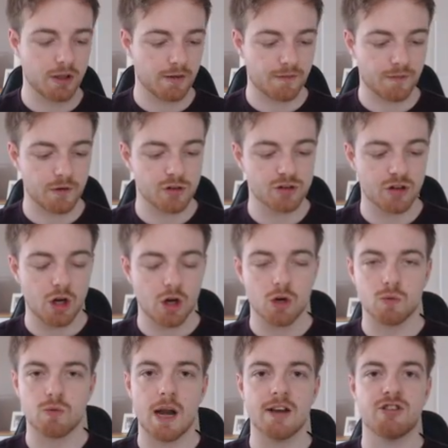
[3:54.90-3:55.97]
to the first
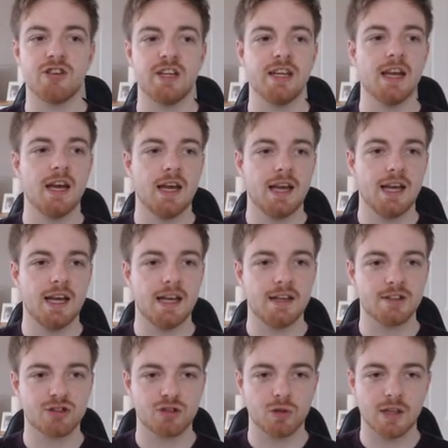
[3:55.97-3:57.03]
Regi.
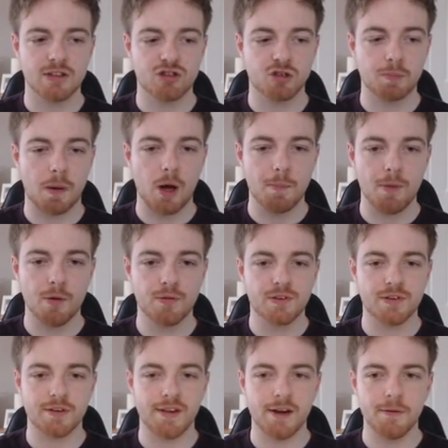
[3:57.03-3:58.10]
Uh, so let's just pop over
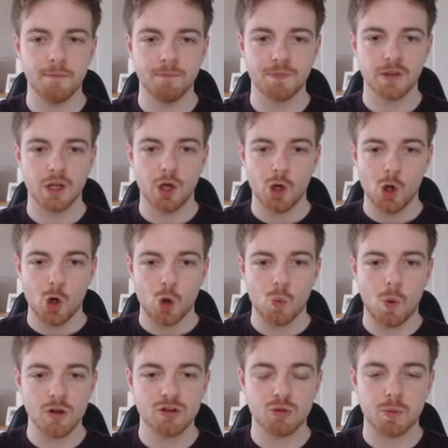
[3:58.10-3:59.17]
to there.
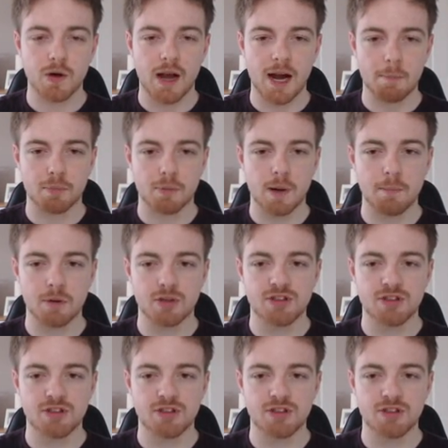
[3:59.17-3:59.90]
Once we're at Brimber